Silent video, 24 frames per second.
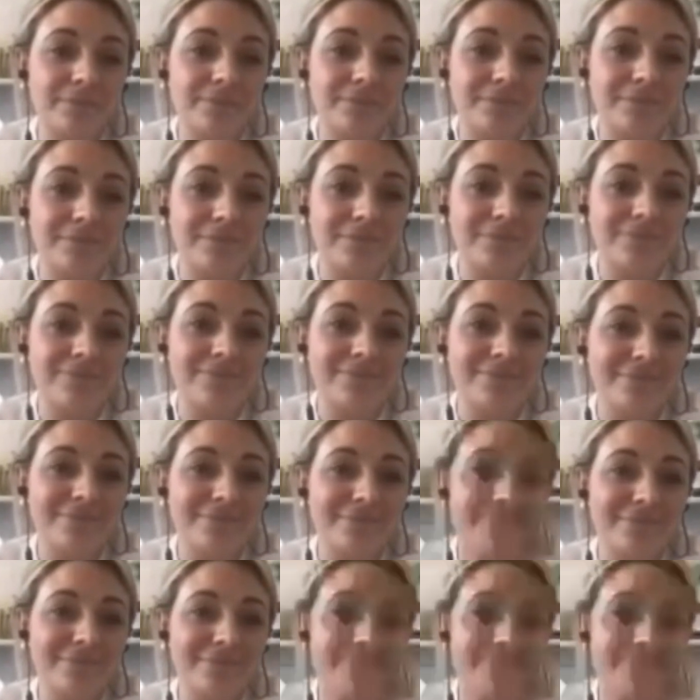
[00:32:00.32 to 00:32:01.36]

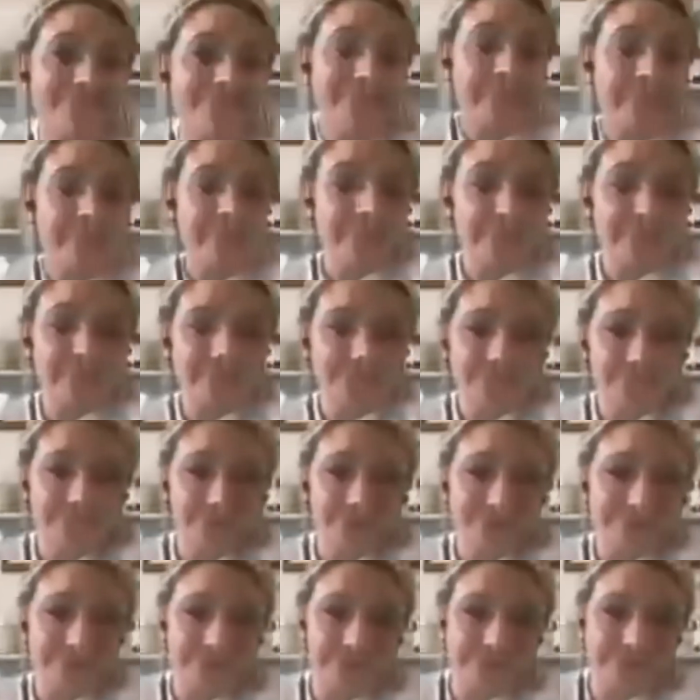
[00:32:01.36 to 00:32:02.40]

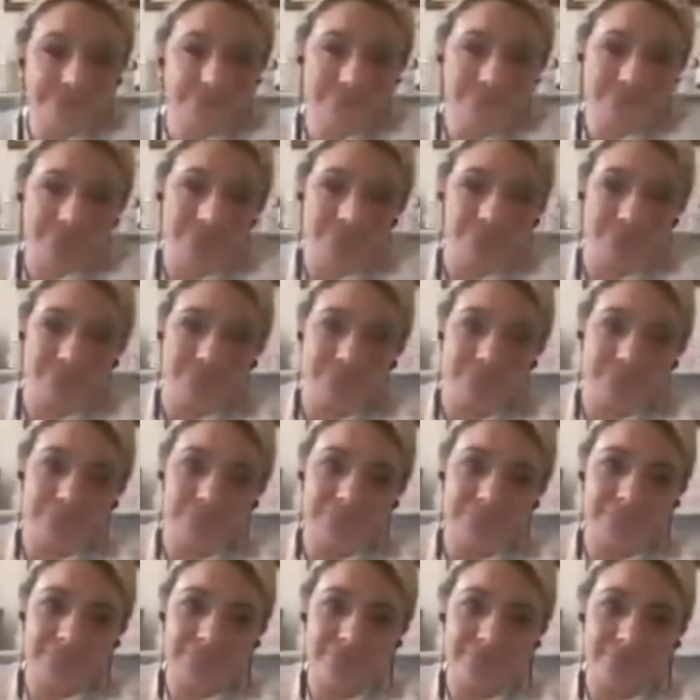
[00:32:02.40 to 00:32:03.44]

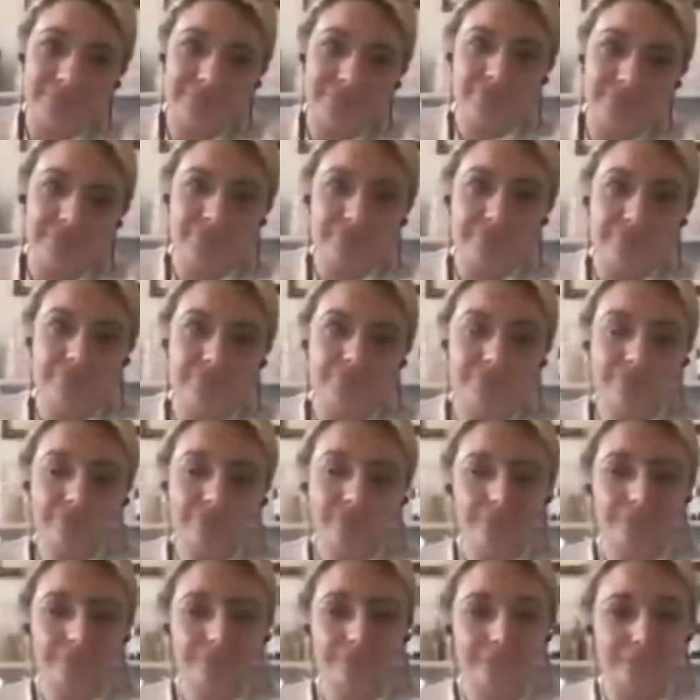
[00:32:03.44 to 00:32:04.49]

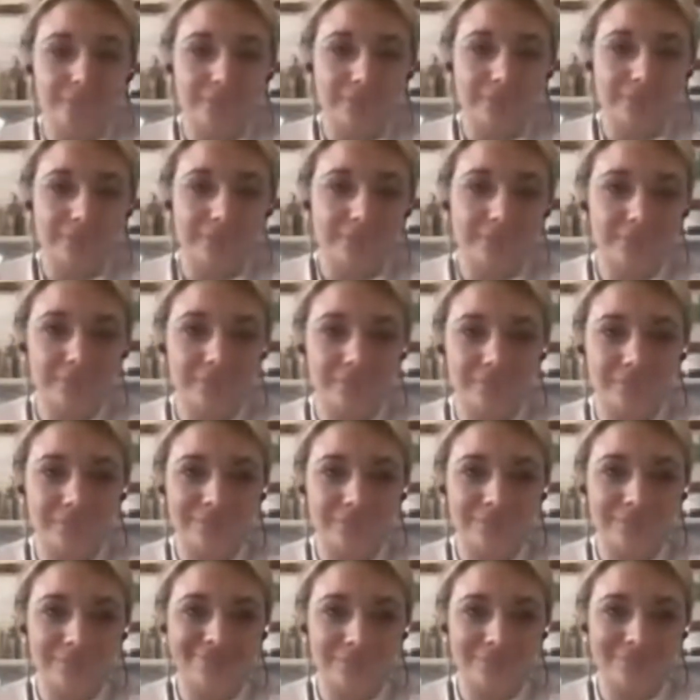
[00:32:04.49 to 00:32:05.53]

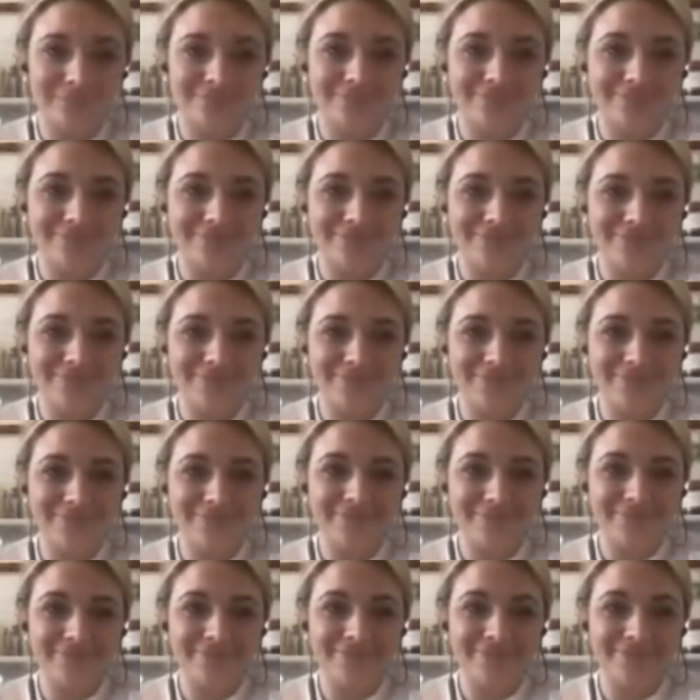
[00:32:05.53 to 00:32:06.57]

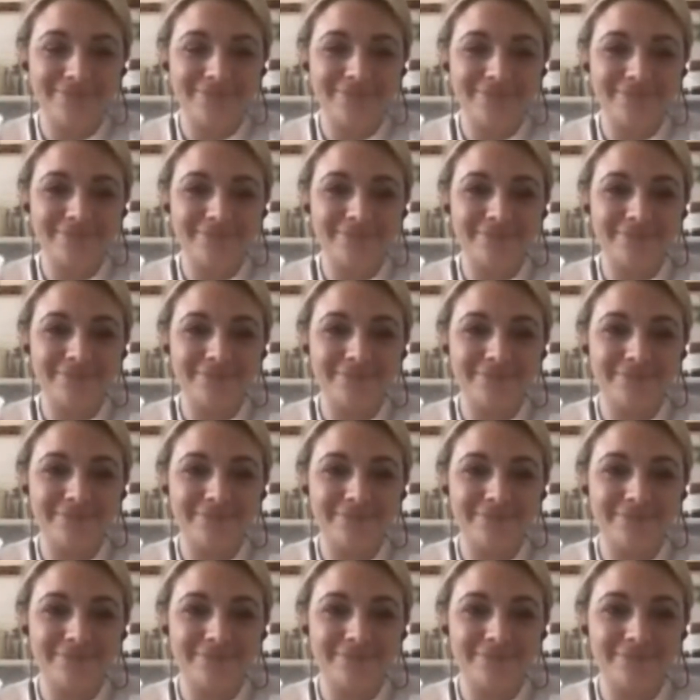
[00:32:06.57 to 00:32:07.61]

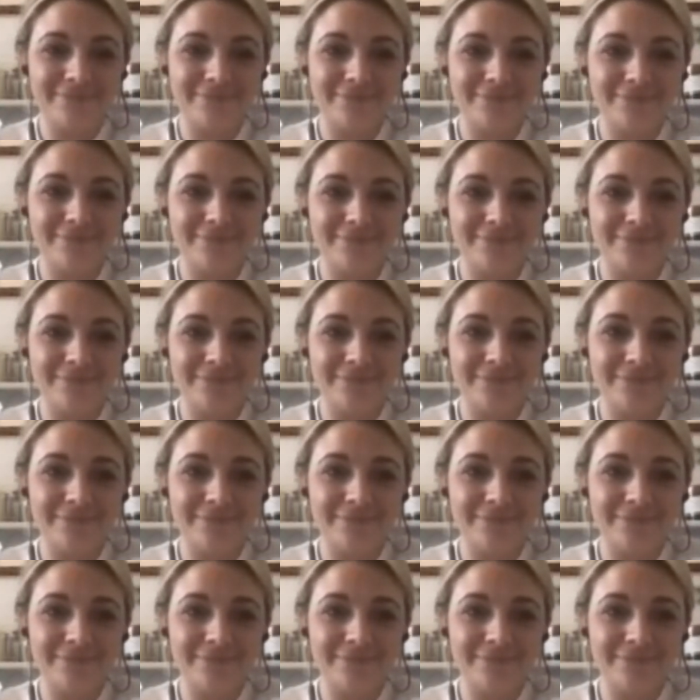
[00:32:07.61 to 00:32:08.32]
This person isn't speaking.